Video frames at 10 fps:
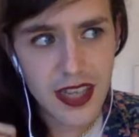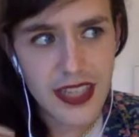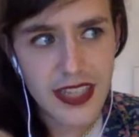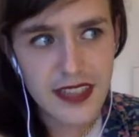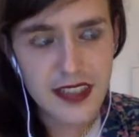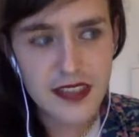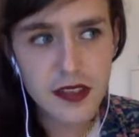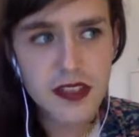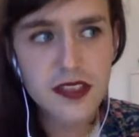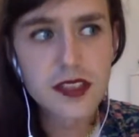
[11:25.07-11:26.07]
guess I
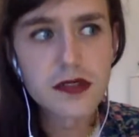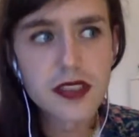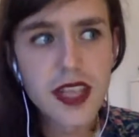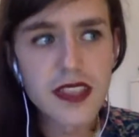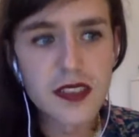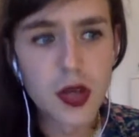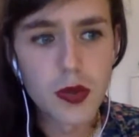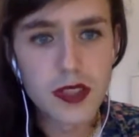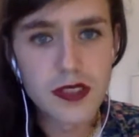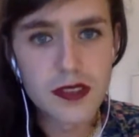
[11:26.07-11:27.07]
slowly started to realize no
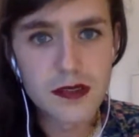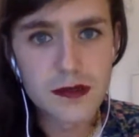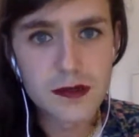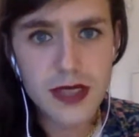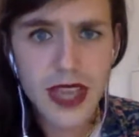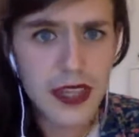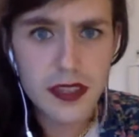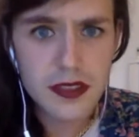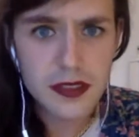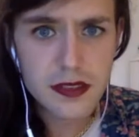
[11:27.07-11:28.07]
one
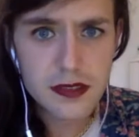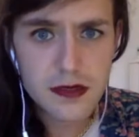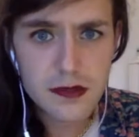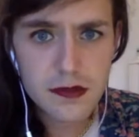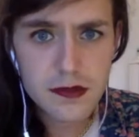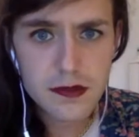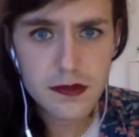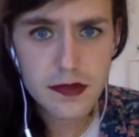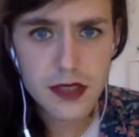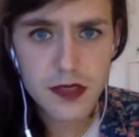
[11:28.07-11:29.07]
cares
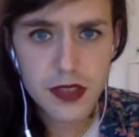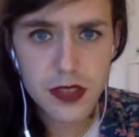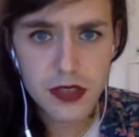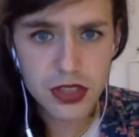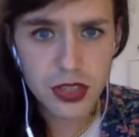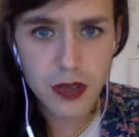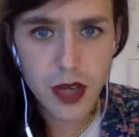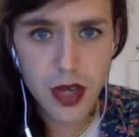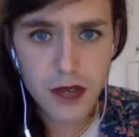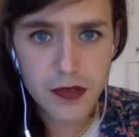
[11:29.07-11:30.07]
if you don't show
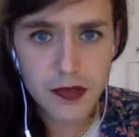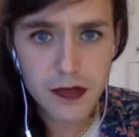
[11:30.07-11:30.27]
off.